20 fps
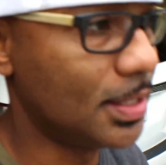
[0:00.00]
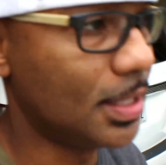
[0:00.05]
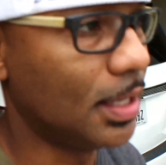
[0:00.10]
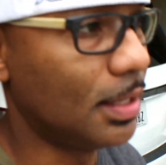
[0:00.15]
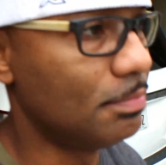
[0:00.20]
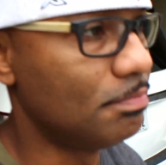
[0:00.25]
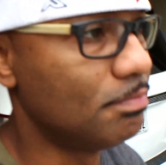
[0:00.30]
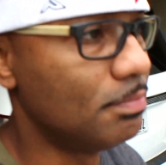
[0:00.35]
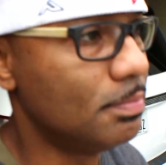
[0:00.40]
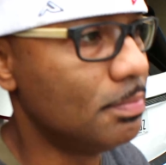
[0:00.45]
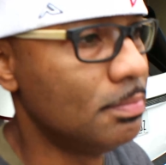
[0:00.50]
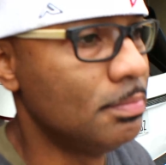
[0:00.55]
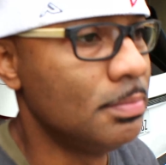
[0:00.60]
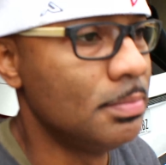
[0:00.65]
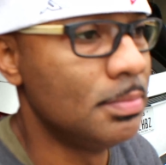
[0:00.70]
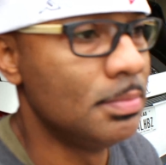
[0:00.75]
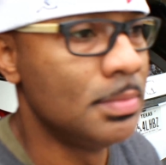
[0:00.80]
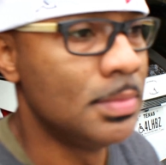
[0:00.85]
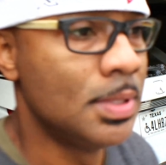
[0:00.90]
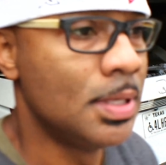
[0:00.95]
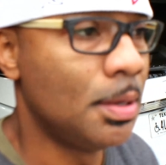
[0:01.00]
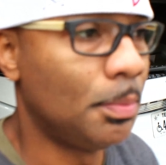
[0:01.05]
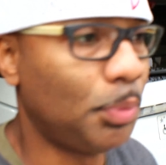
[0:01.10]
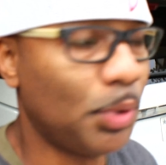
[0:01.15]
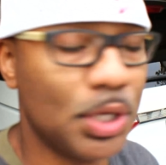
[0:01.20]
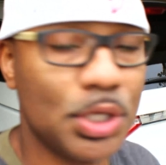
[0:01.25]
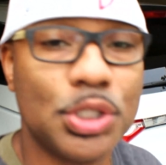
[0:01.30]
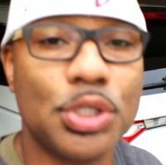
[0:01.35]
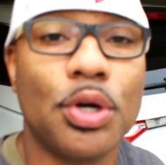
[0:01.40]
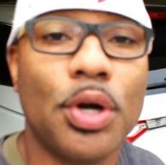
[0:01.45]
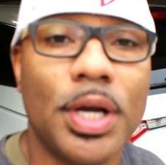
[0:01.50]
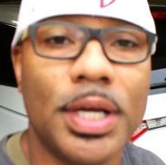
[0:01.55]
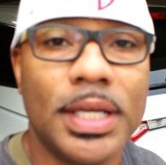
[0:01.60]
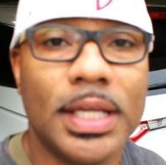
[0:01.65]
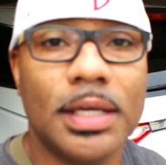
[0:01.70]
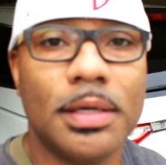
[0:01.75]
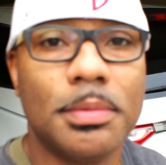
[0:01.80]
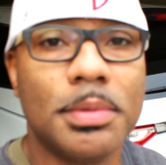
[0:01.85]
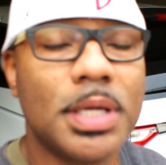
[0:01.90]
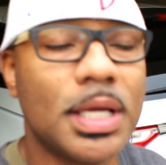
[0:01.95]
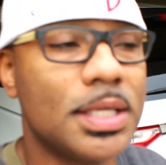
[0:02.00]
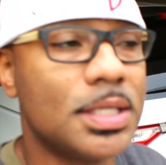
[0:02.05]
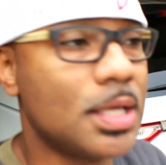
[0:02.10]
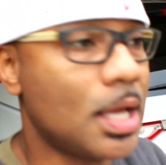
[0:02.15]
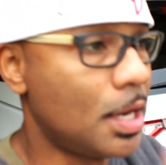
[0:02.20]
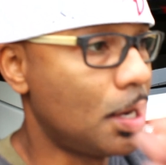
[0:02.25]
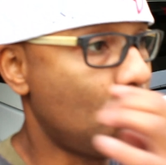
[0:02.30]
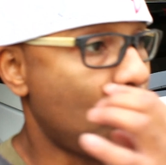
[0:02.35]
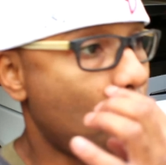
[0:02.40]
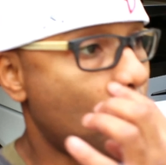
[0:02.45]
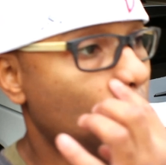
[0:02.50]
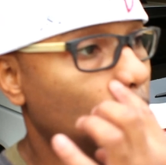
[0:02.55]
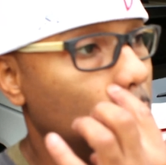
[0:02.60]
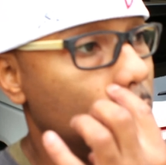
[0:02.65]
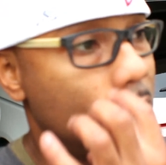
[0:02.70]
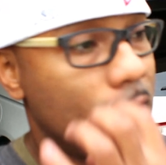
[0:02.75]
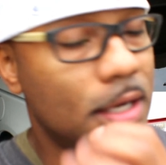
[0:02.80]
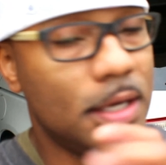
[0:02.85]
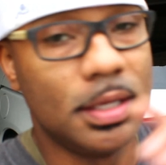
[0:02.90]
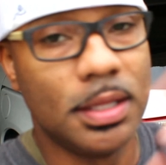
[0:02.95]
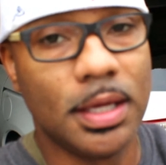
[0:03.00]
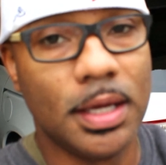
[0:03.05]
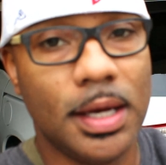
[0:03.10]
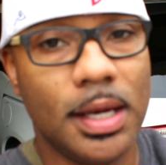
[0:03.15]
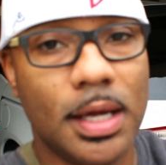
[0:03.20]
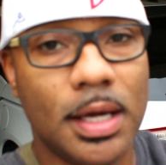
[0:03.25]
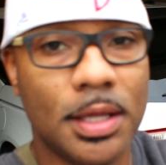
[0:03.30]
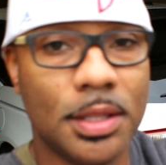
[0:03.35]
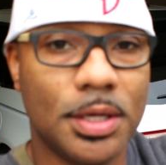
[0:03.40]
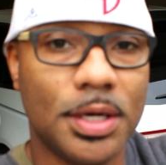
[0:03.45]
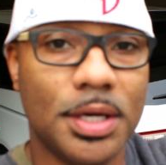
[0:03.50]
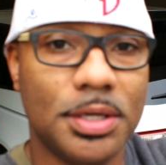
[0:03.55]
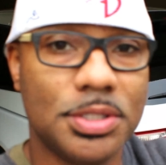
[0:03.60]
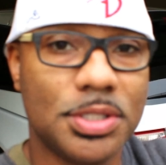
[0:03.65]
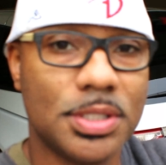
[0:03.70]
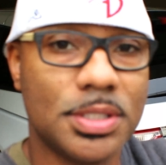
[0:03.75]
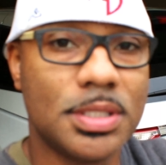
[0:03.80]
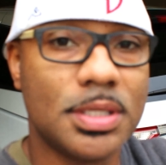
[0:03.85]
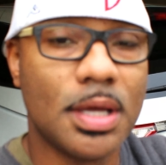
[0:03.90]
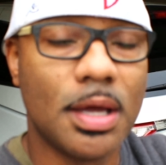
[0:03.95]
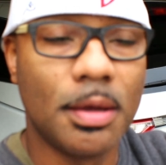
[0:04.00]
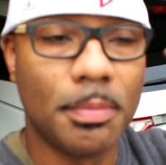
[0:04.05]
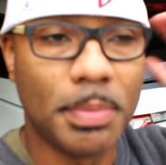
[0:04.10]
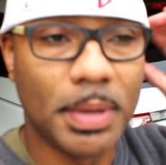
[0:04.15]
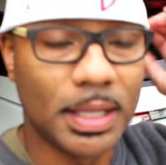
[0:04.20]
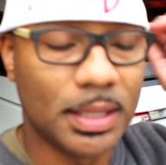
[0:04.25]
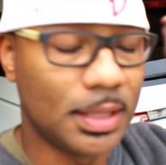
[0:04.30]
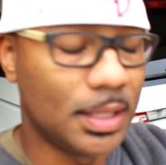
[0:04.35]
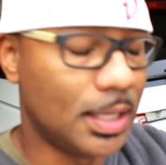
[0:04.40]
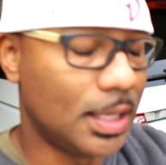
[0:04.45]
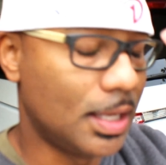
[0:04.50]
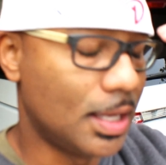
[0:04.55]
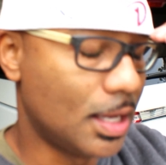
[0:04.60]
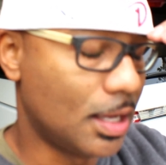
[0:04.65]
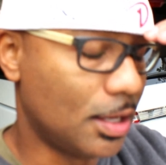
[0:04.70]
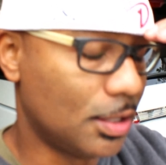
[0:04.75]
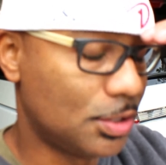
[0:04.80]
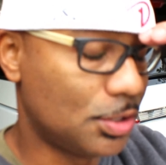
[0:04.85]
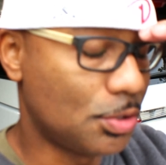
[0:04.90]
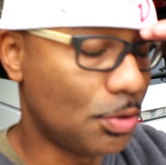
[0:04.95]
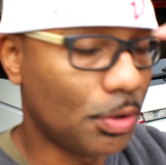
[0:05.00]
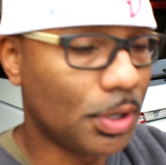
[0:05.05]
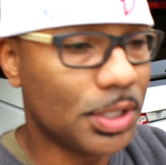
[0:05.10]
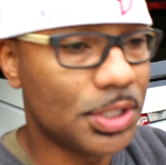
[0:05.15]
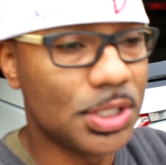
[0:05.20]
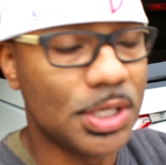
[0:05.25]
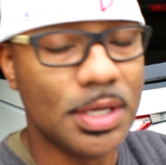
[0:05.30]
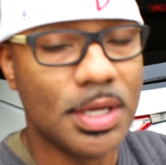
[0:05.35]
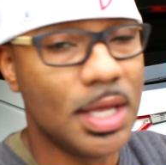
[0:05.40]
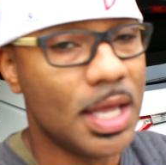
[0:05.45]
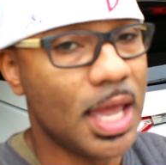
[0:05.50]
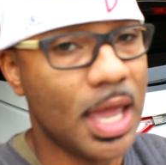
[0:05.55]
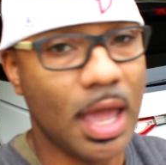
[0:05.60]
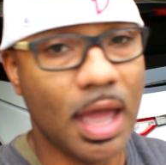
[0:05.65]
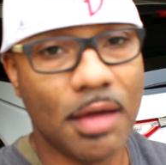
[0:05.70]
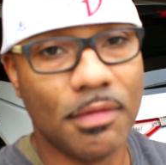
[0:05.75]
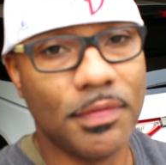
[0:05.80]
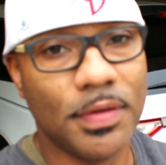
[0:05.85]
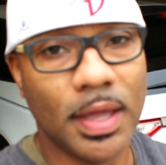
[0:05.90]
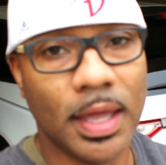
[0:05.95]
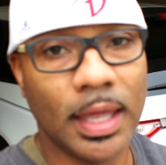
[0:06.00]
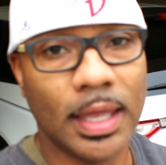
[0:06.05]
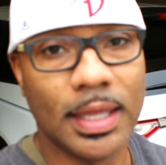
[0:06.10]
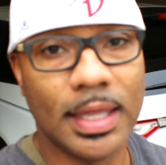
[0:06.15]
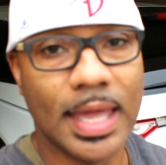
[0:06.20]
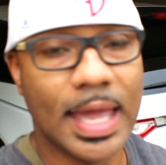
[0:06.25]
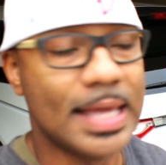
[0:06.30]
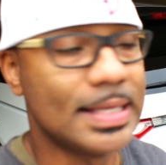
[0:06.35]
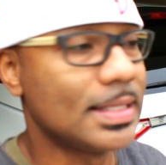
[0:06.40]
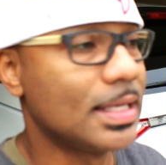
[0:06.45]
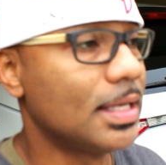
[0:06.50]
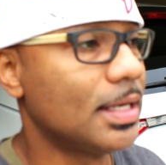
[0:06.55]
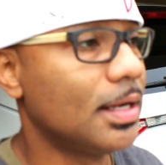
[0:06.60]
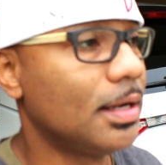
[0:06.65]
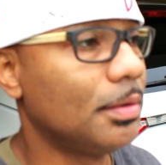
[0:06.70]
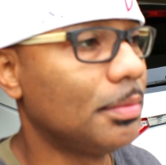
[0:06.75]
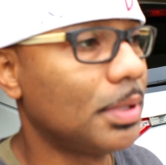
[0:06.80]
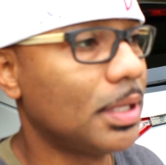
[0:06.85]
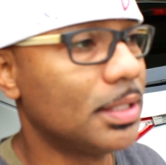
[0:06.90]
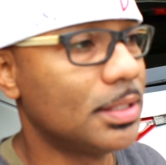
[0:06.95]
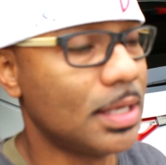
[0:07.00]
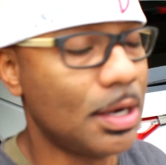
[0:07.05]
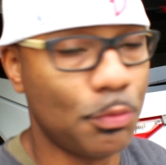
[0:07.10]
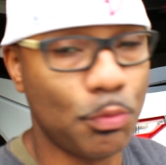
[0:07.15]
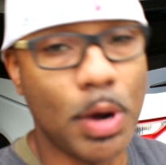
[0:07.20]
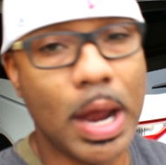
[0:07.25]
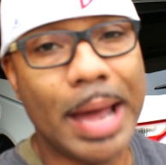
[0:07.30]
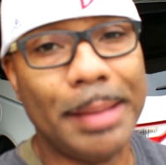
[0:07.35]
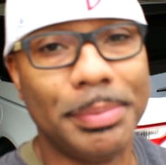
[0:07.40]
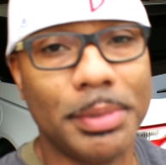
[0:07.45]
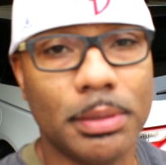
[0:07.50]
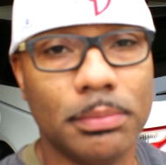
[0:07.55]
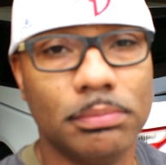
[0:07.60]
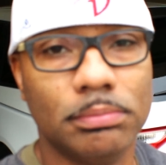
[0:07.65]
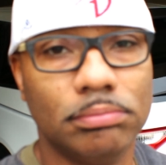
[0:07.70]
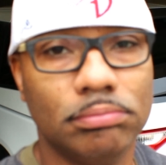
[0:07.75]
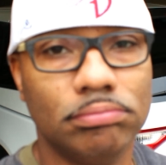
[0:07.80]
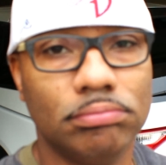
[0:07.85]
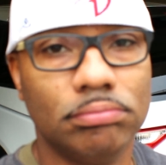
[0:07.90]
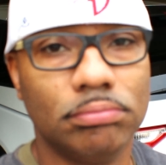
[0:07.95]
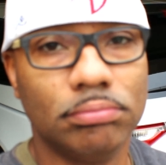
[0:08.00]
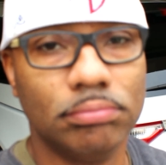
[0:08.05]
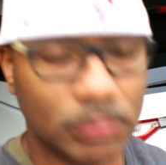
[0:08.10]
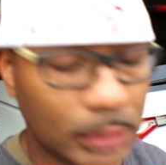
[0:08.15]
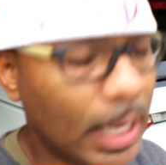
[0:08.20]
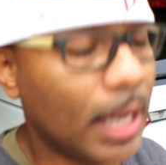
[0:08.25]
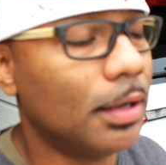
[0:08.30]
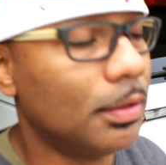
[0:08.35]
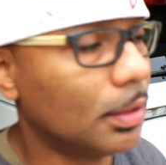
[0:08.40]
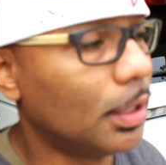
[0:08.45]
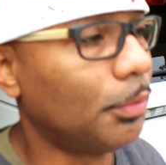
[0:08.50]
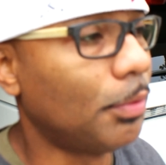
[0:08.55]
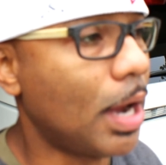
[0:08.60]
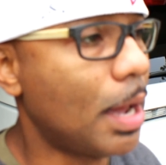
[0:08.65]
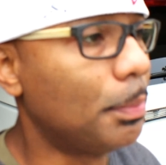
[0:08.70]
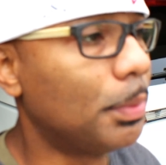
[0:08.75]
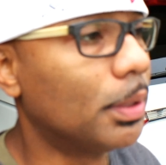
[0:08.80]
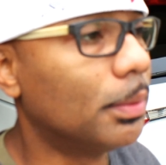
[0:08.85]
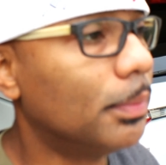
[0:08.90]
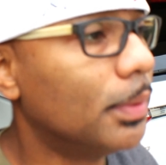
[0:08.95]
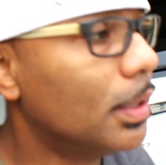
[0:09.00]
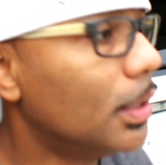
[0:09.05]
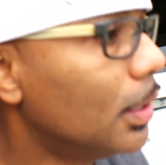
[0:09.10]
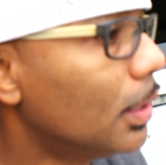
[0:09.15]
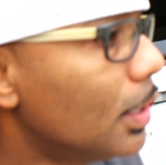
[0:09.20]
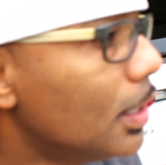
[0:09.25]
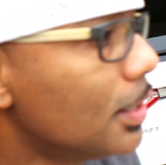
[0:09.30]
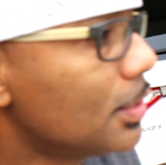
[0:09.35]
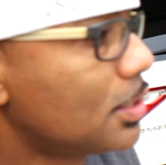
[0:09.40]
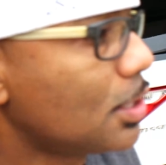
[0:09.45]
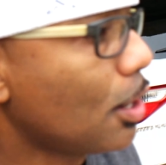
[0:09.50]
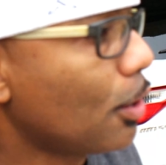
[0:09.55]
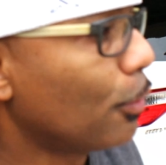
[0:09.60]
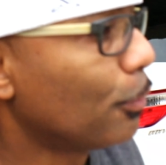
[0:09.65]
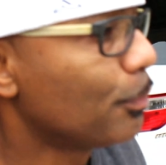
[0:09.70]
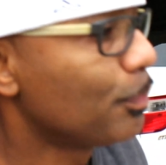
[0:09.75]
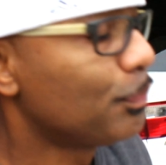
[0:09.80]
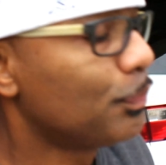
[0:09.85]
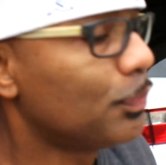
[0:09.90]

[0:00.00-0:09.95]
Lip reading: I'm pretty sure I need them, because I know none of the other engines up at the storage have a gasket in them because I robbed them. Yeah, I robbed them. So